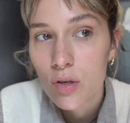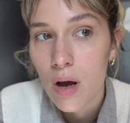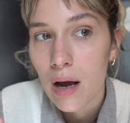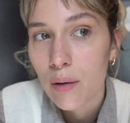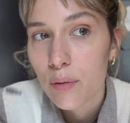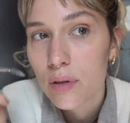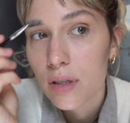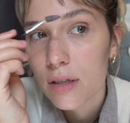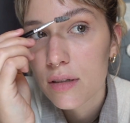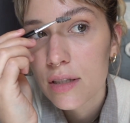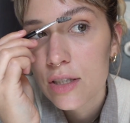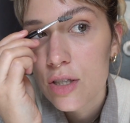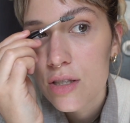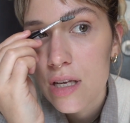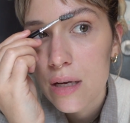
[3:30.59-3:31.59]
So I will
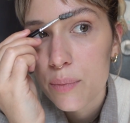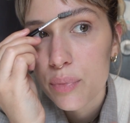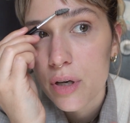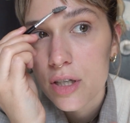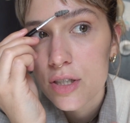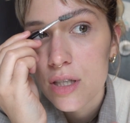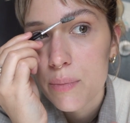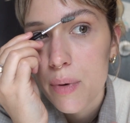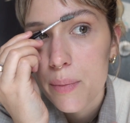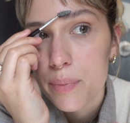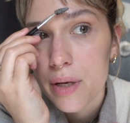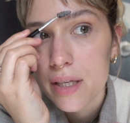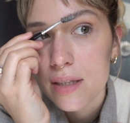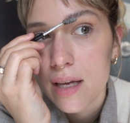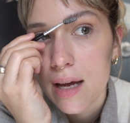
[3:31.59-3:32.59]
literally just like brush them
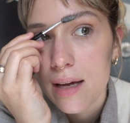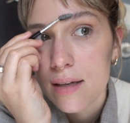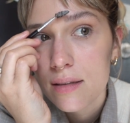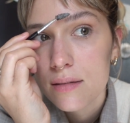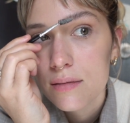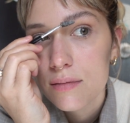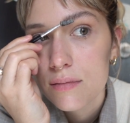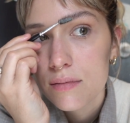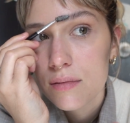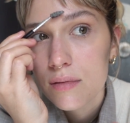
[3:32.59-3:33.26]
up like that.